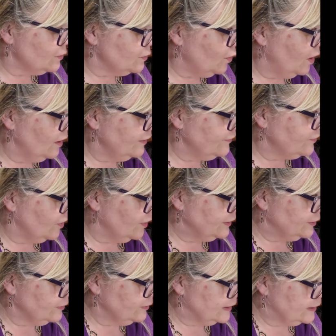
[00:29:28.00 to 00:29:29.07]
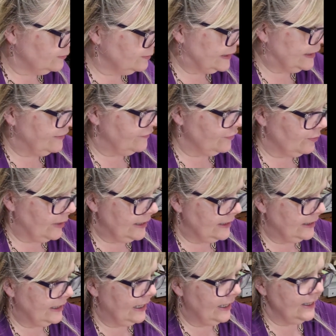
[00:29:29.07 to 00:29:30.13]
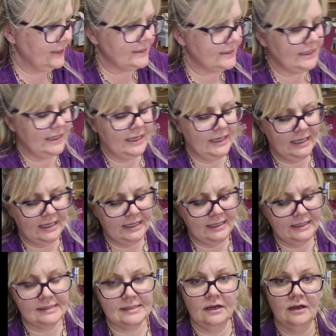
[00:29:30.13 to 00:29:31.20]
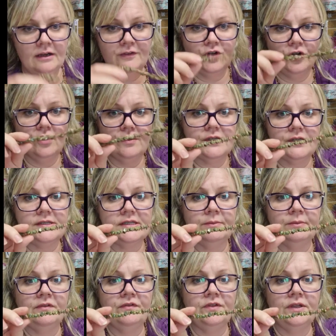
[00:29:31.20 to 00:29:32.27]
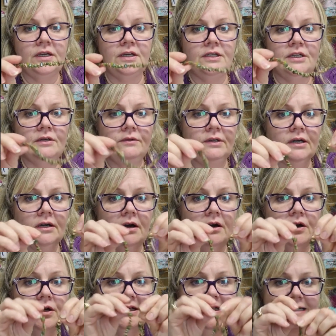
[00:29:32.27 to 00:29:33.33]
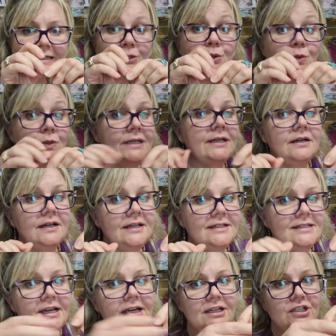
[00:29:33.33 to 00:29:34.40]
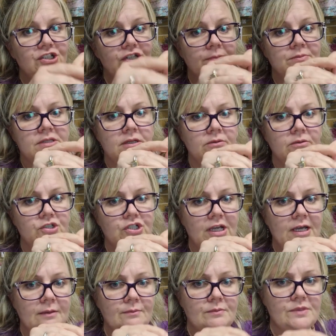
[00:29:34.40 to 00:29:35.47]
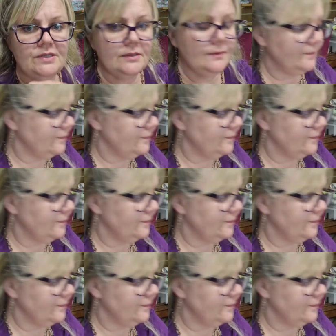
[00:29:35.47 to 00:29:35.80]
what I've got in your little giveaway kit is I've got some of the Unikite gemstone chips.